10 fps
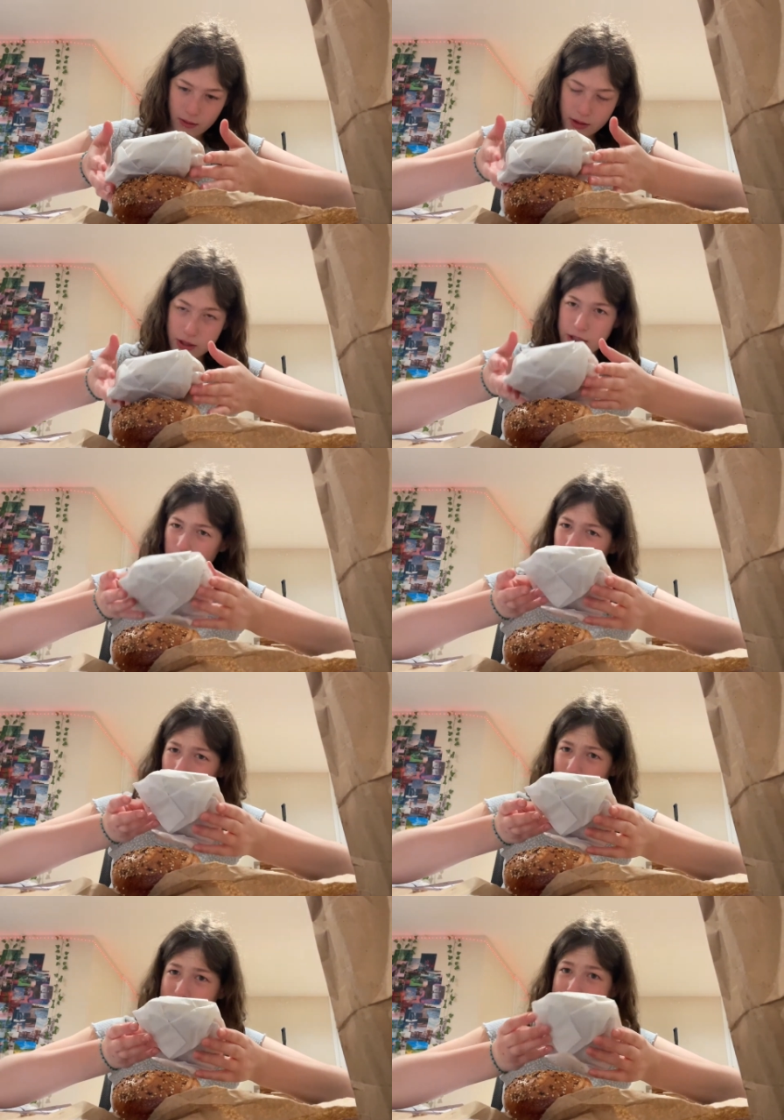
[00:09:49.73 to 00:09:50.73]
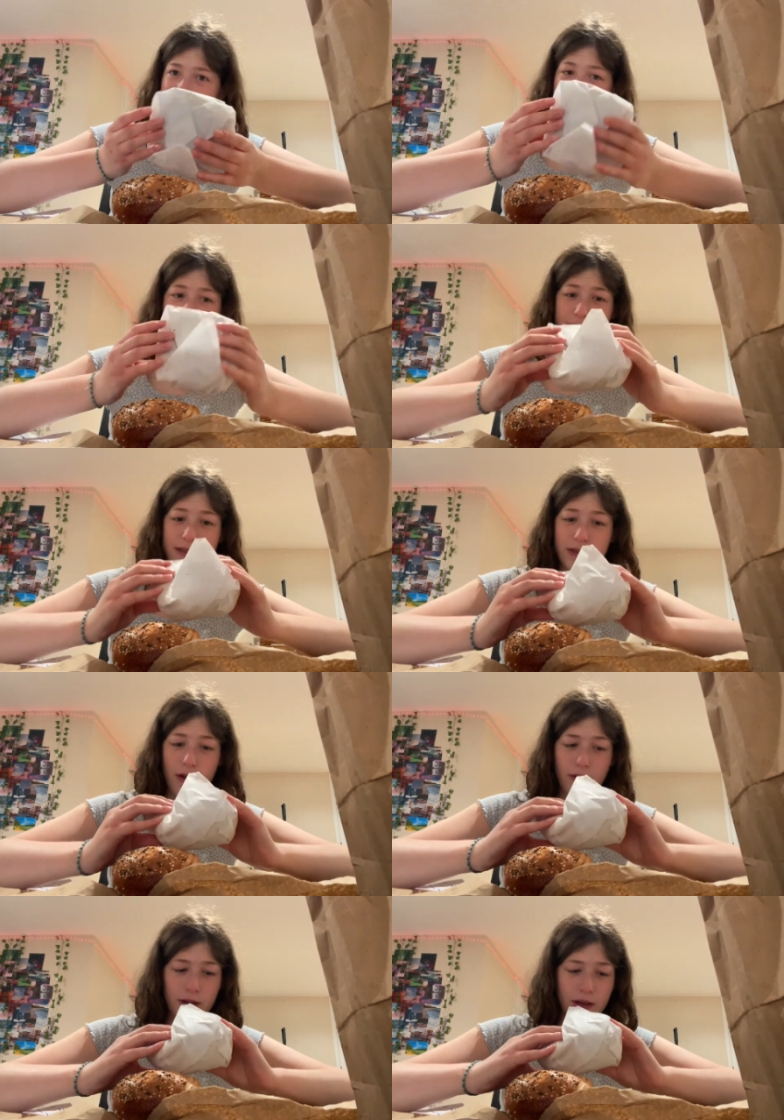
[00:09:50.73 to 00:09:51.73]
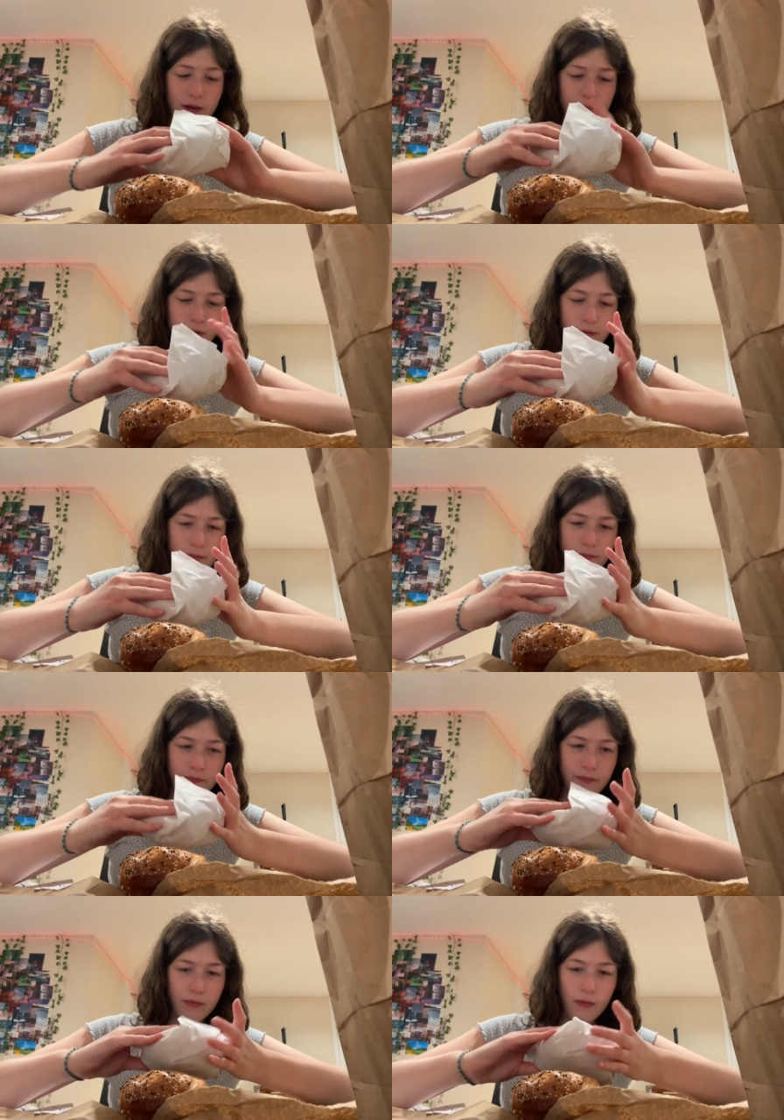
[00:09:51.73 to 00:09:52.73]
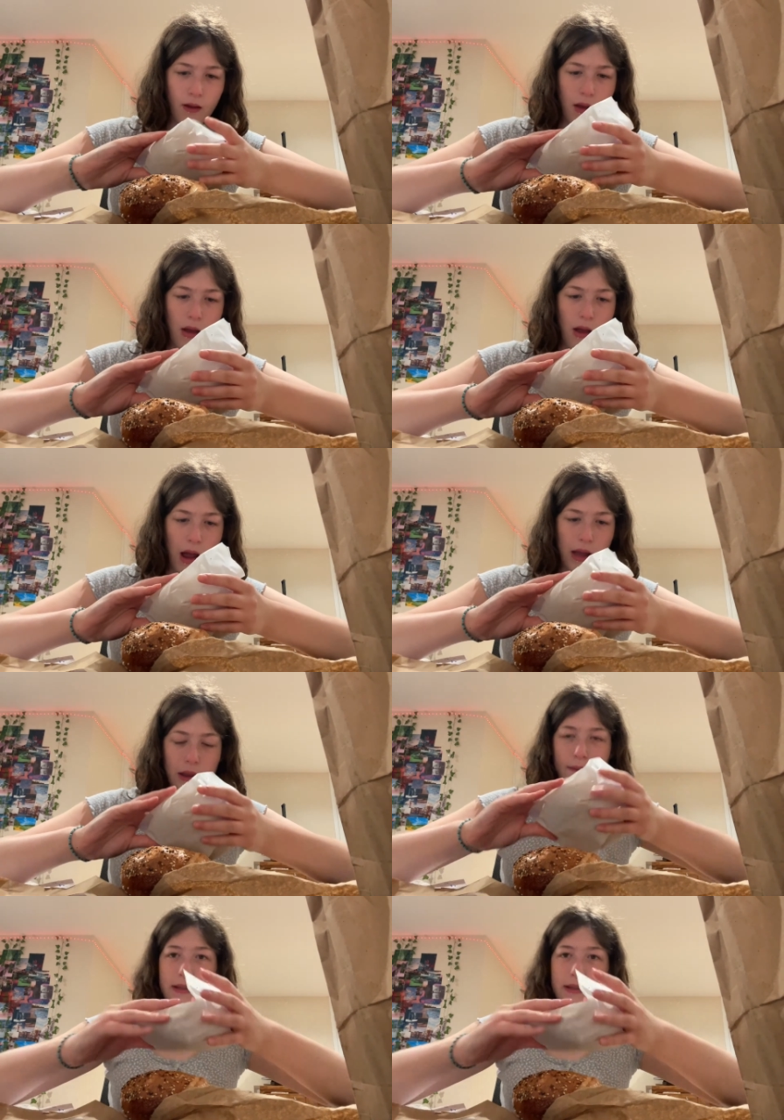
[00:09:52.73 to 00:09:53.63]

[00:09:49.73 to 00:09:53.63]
So fancy, so cute. I love this.